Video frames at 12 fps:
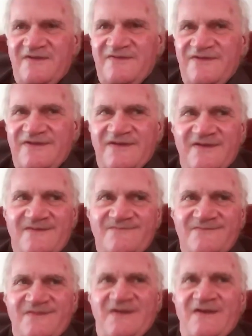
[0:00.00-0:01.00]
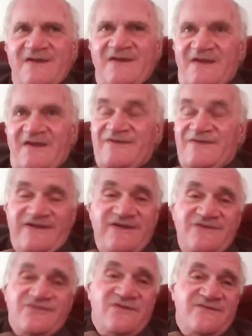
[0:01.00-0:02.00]
the the, um, the
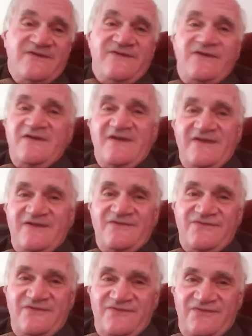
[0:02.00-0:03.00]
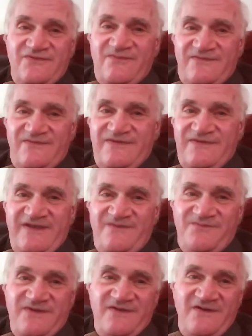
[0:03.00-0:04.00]
ease of it I, just
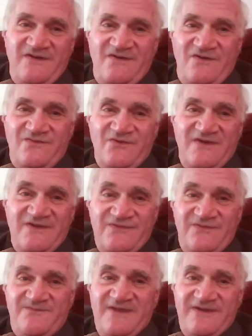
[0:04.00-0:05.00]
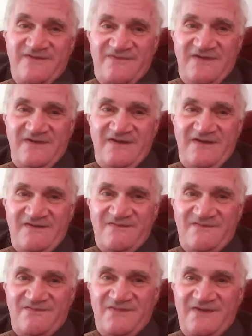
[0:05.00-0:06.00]
can't be uh, overestimated, uh,
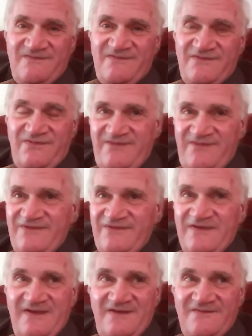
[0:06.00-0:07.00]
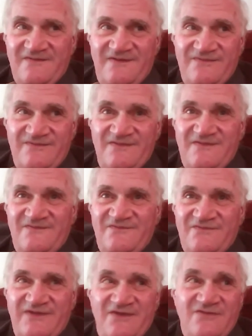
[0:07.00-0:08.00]
and it's amazing how. And
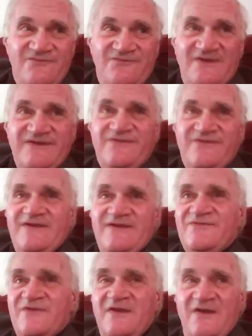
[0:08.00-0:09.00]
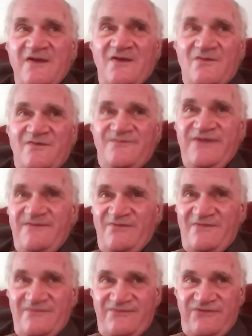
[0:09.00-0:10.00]
the other funny thing is when
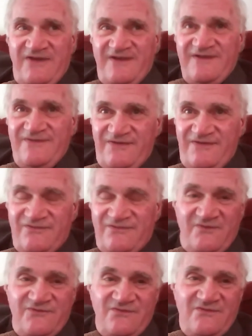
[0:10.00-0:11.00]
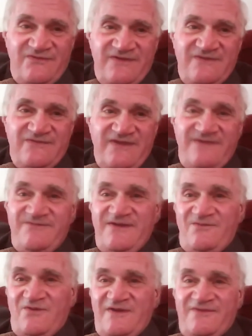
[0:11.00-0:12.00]
people check into these virtual things, they
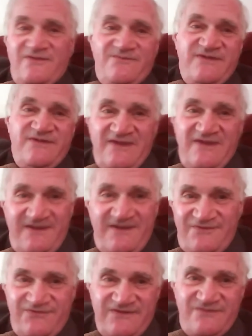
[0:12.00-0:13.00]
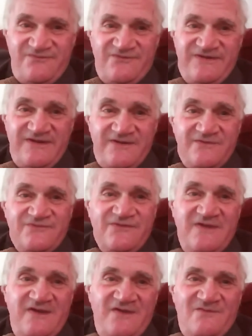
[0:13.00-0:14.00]
may run into people they haven't seen for years,
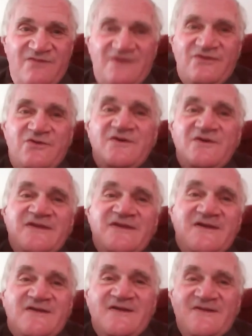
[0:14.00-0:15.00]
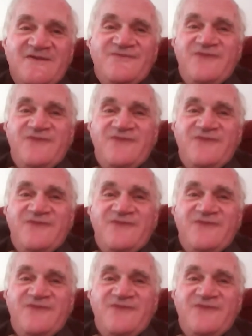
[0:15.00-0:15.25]
but knew in the let's